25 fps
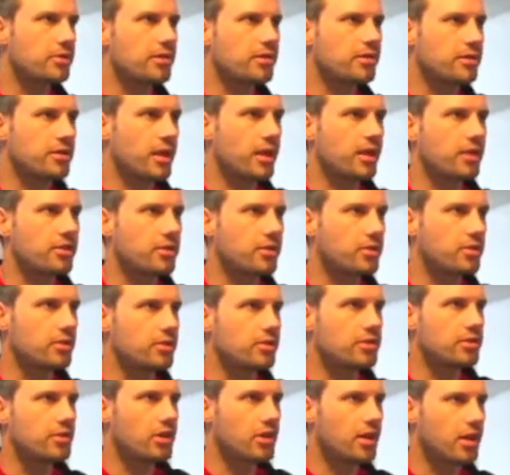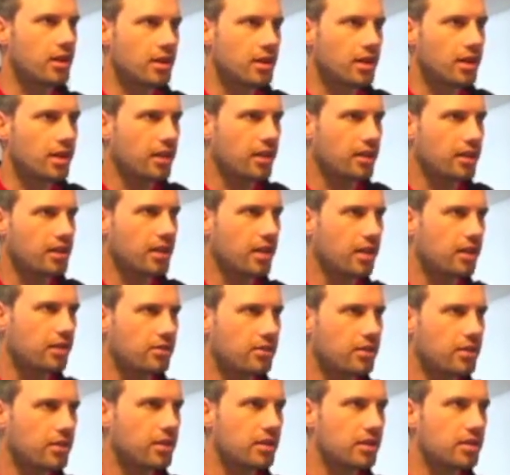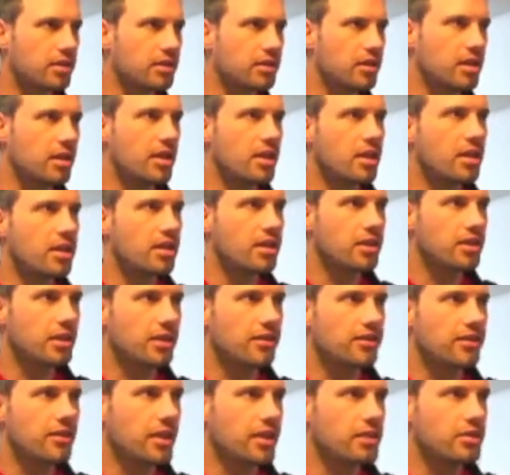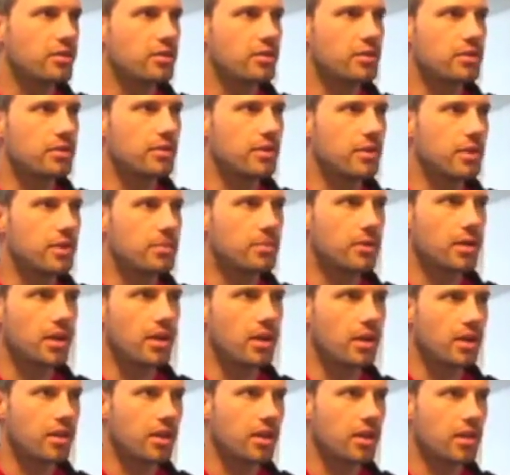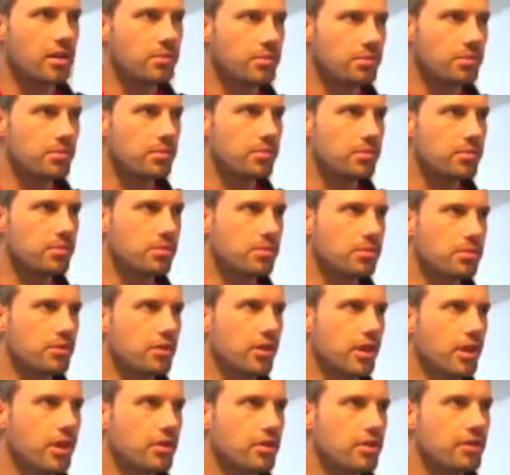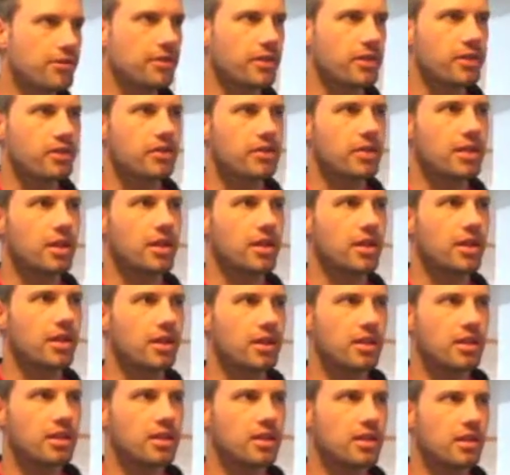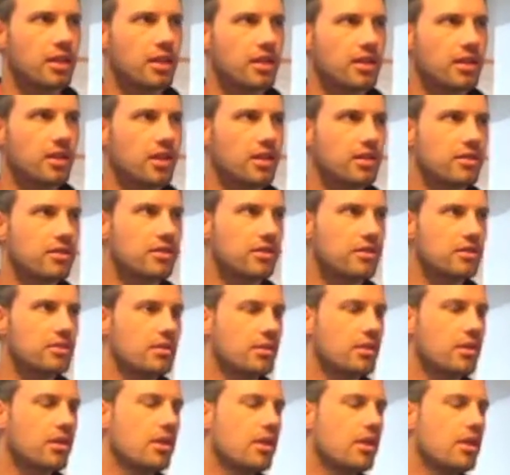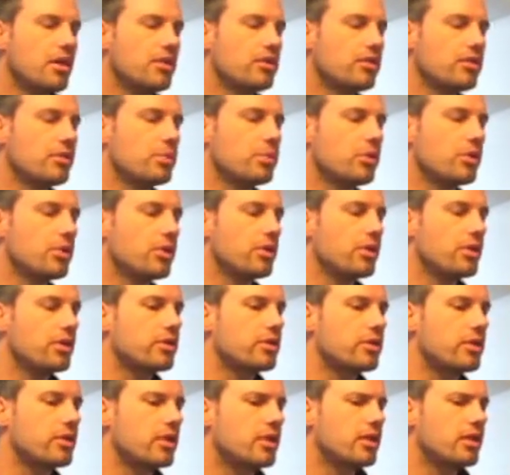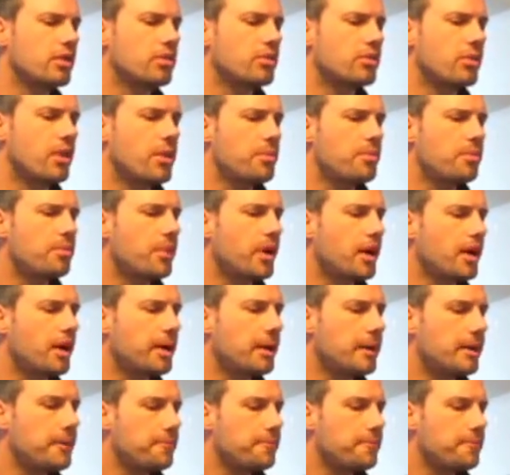gives that to a designer, they colour it in, give that to a developer, they create all the functionality, and it gets deployed onto the web. But